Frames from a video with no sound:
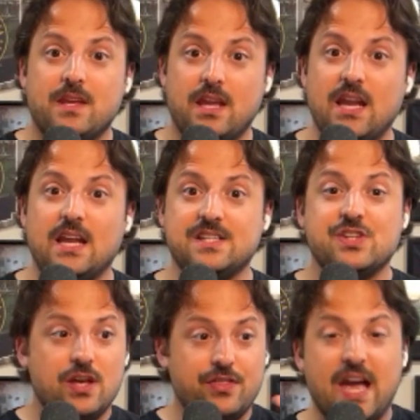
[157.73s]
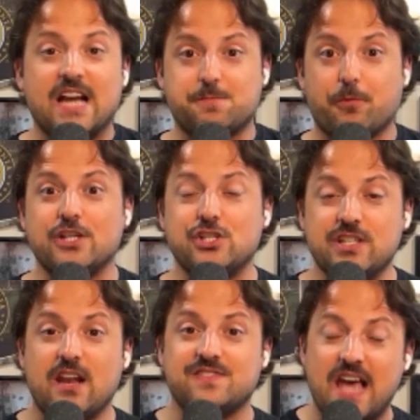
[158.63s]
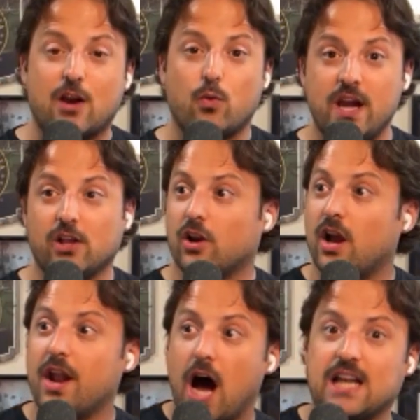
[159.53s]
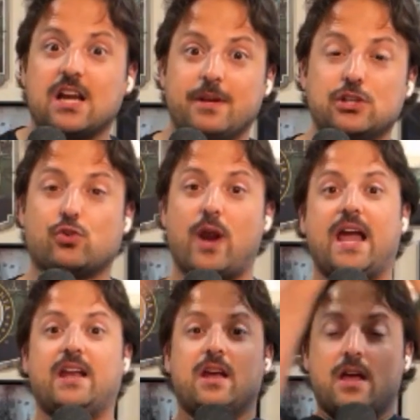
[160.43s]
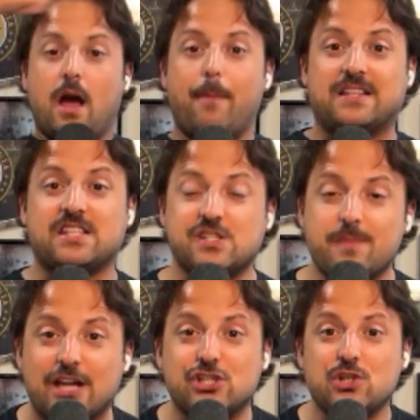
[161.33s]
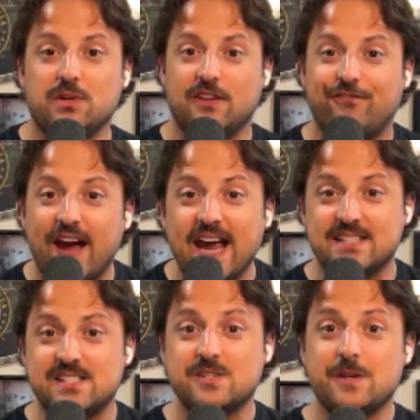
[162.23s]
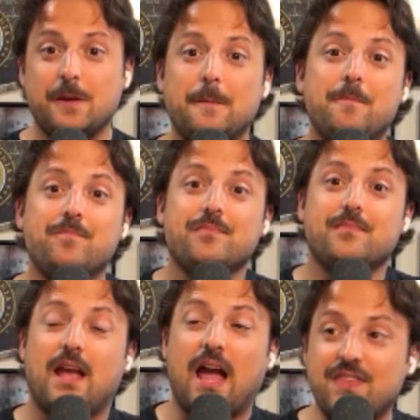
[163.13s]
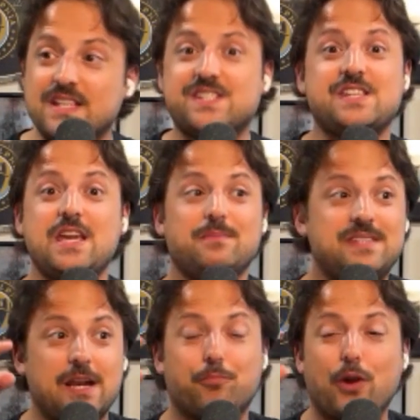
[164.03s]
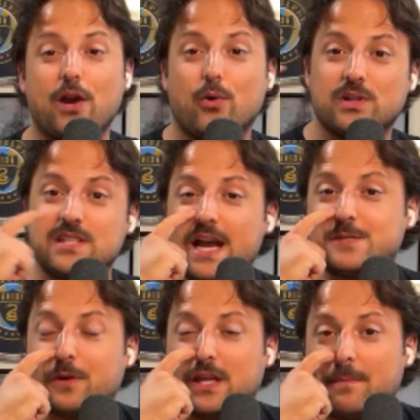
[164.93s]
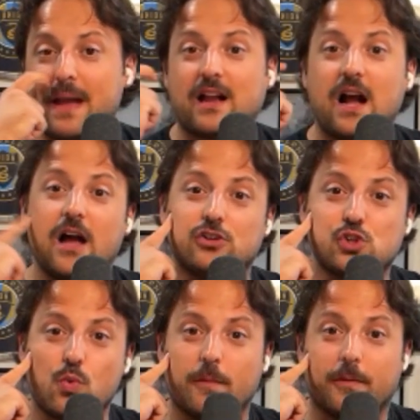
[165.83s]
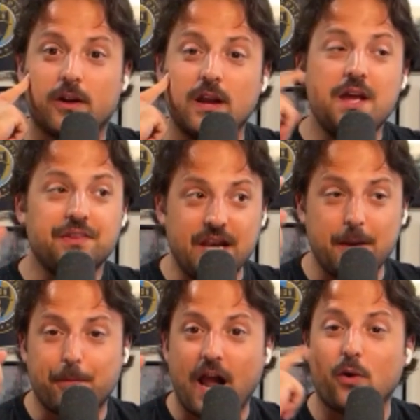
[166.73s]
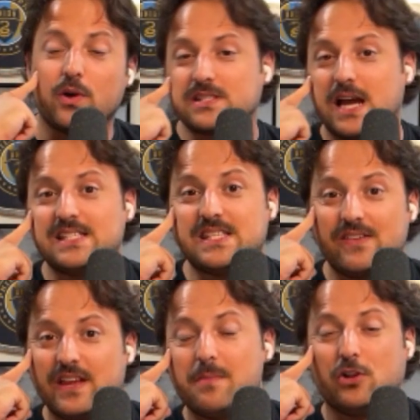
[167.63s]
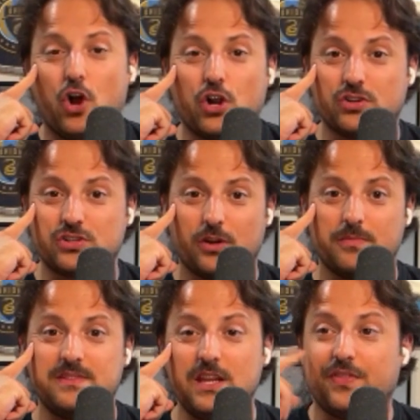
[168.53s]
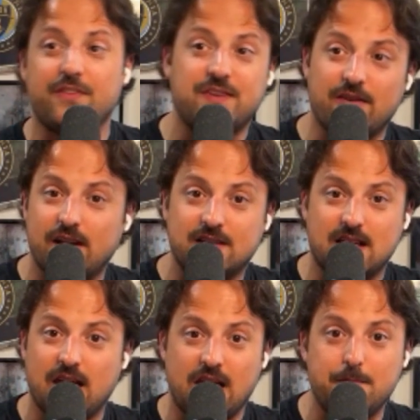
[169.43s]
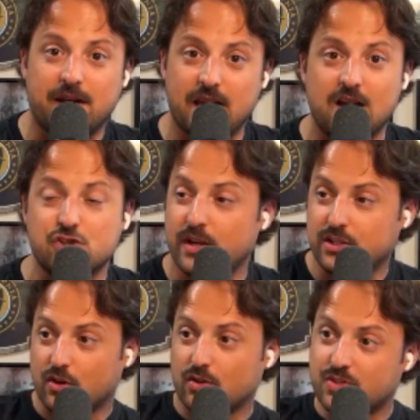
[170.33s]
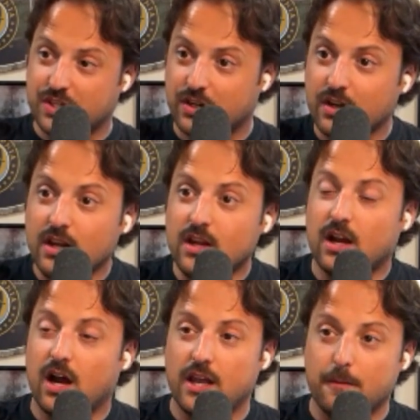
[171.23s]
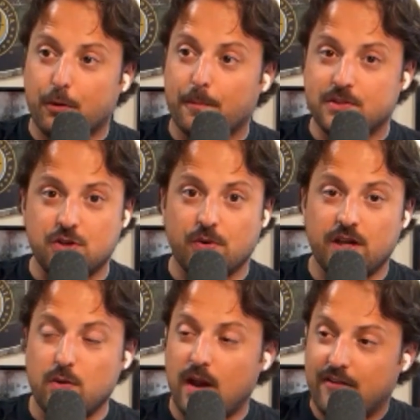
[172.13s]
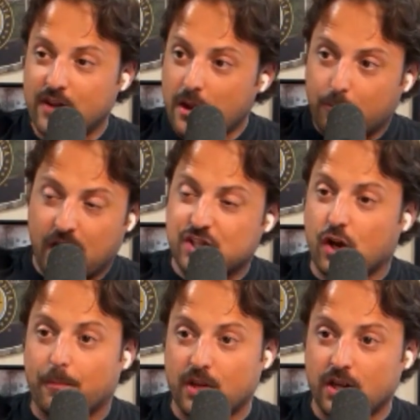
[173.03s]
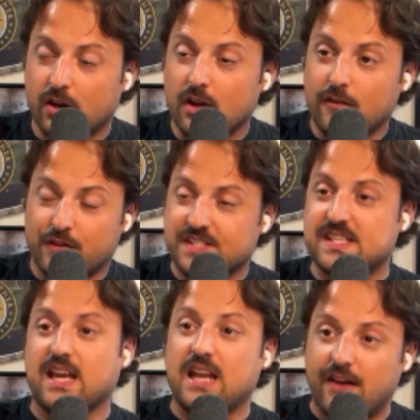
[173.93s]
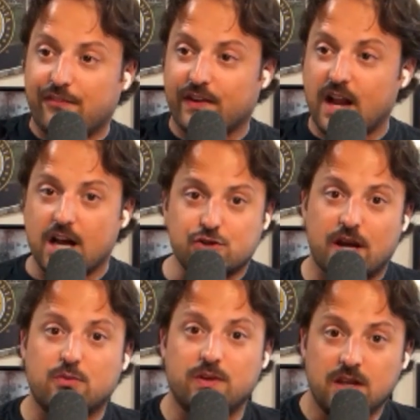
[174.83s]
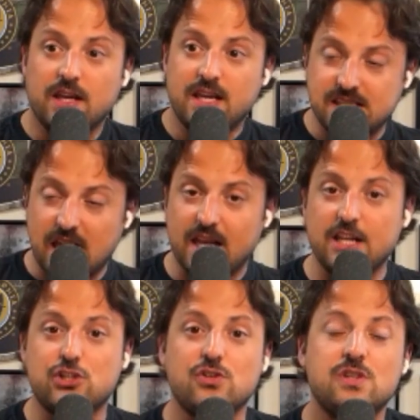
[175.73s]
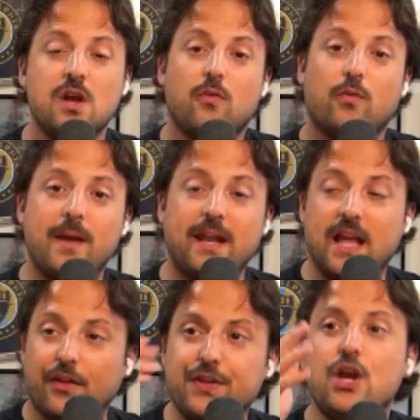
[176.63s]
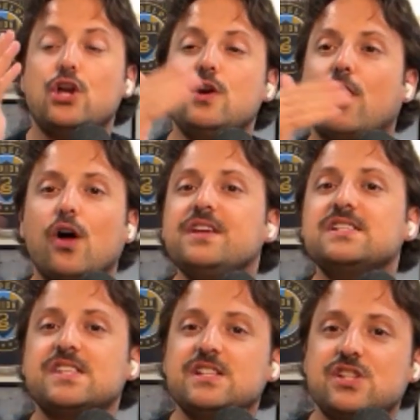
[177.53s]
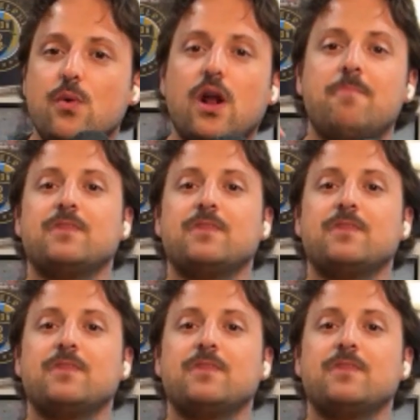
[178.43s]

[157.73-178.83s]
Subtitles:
It is the expiration date of Zach Wheeler, an oncoming train about to smash you in the face. And this team didn't prioritize bringing back Kyle Schwarber. They didn't prioritize giving him a longer-term deal. They've given it to anybody else. Trey Turner's here in perpetuity. You have Bryce Harper here for the second half of a contract when he's had issues remaining healthy. You have all these things going on.